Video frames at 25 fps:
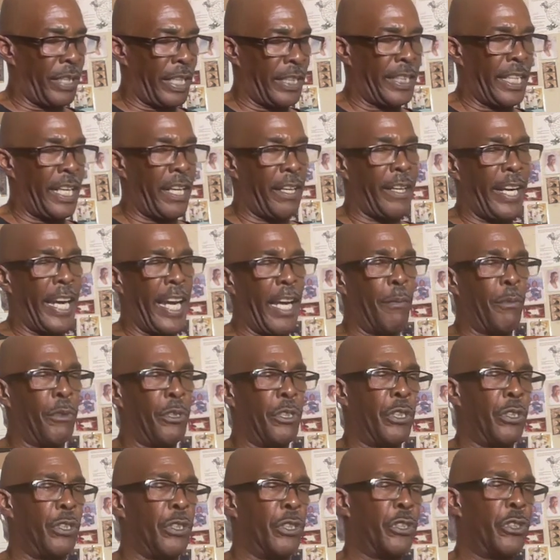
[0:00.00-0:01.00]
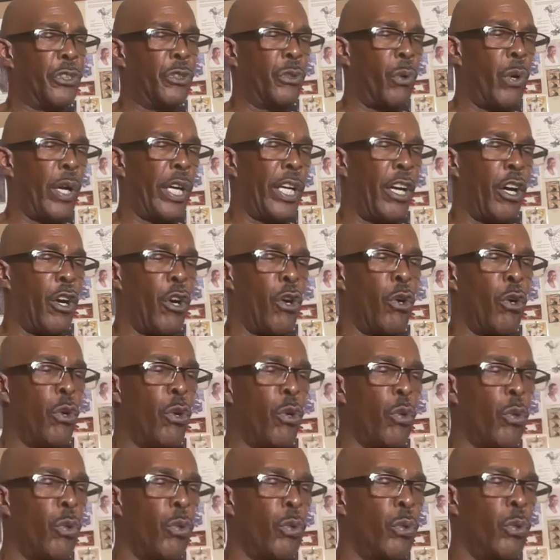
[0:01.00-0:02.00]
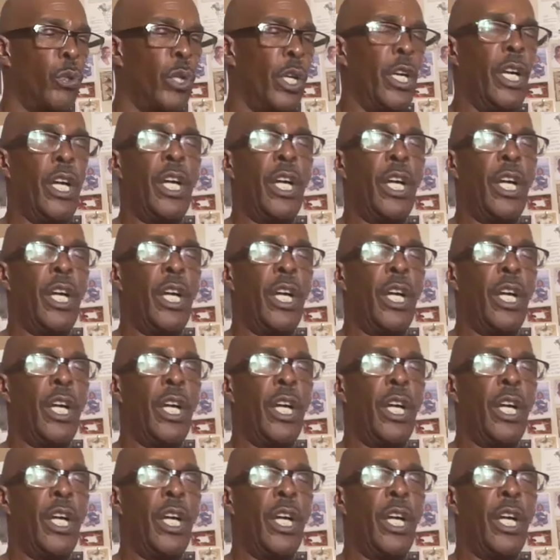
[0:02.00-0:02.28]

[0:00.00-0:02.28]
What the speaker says: that they are able to destroy whole